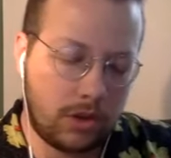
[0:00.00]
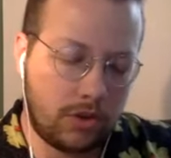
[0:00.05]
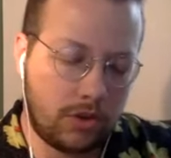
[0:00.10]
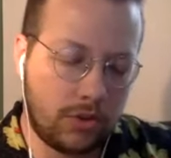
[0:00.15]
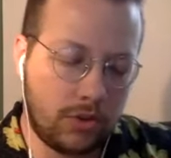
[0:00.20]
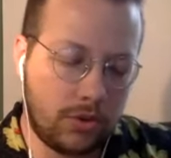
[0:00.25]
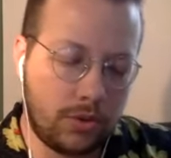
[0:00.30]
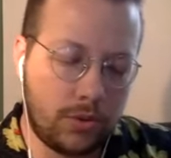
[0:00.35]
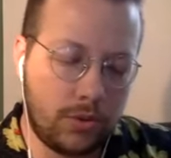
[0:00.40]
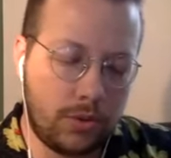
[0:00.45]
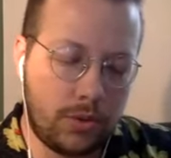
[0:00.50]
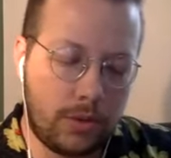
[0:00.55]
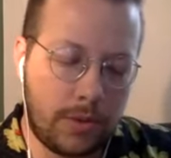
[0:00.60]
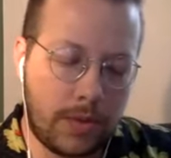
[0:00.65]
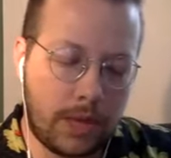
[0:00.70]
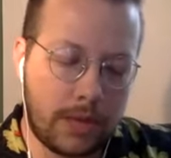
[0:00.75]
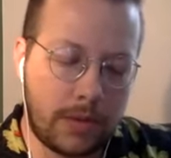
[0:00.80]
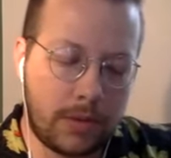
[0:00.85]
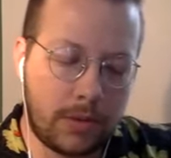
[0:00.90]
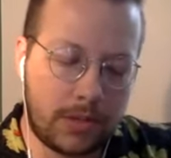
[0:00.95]
True, the
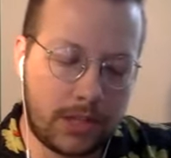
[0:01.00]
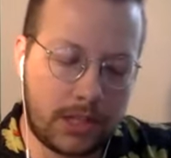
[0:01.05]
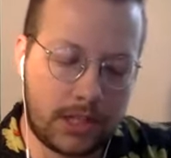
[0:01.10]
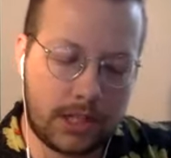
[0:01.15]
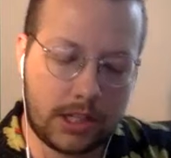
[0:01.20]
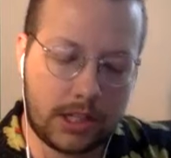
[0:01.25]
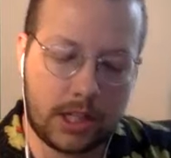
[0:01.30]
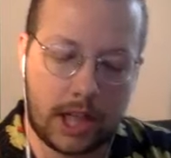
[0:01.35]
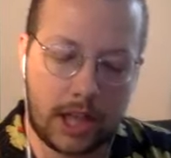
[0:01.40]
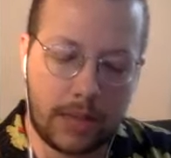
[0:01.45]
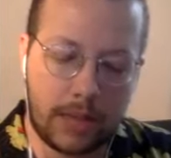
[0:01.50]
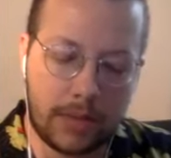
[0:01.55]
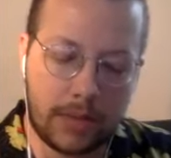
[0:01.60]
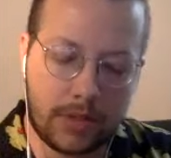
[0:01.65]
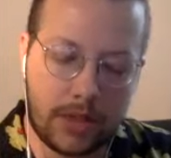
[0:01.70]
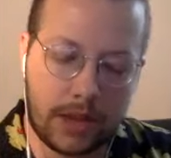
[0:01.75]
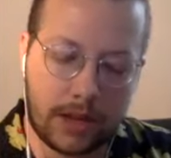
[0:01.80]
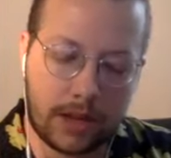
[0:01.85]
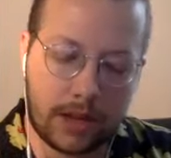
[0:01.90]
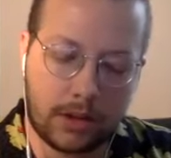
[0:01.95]
baby was still a
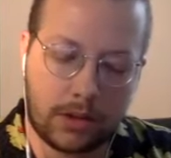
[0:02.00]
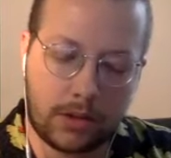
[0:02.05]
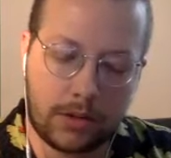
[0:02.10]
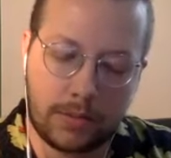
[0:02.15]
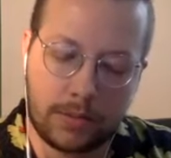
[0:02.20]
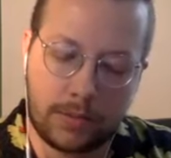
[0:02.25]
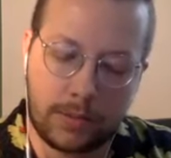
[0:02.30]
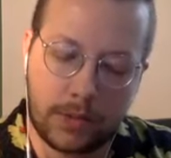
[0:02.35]
hypothetical,